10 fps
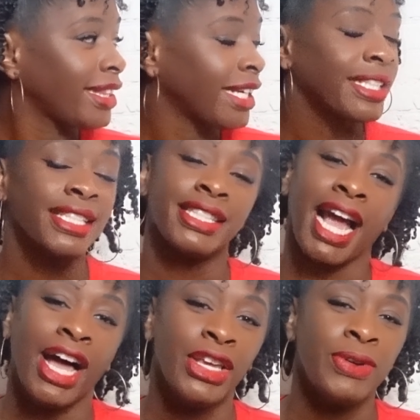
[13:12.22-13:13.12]
I think this is
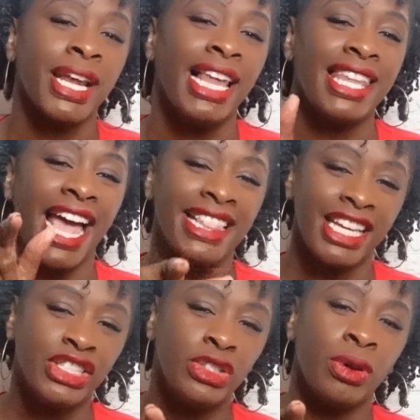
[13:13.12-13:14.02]
all you. And I like
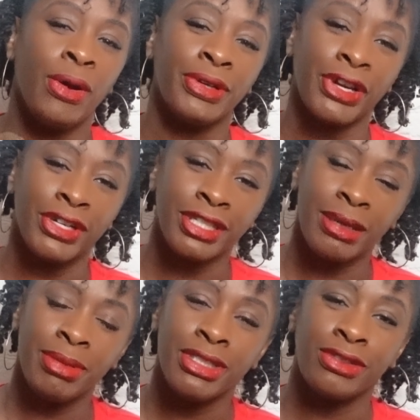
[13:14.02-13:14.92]
that you on there
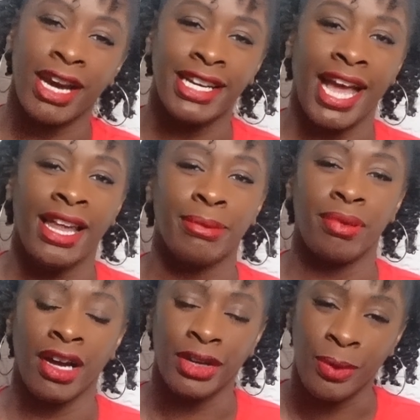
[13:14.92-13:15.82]
demonstrating how the
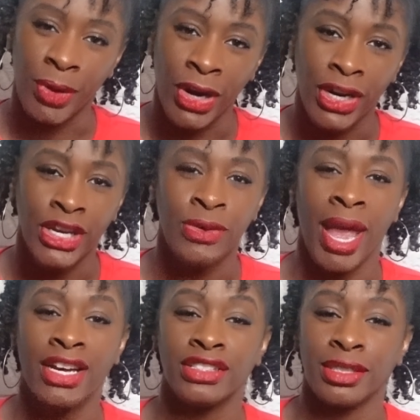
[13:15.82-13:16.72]
product works and you
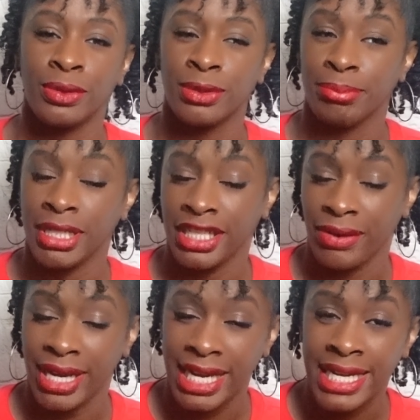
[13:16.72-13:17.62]
actually putting
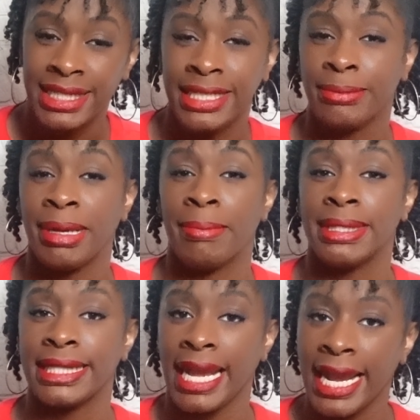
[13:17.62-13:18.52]
your hands in the
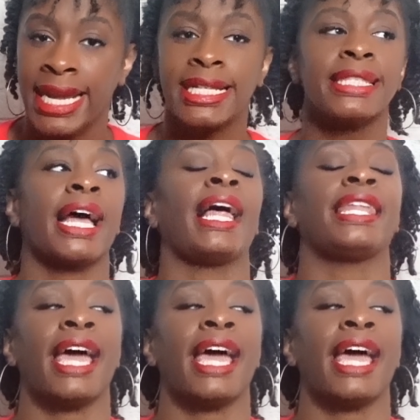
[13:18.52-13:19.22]
people's heads. I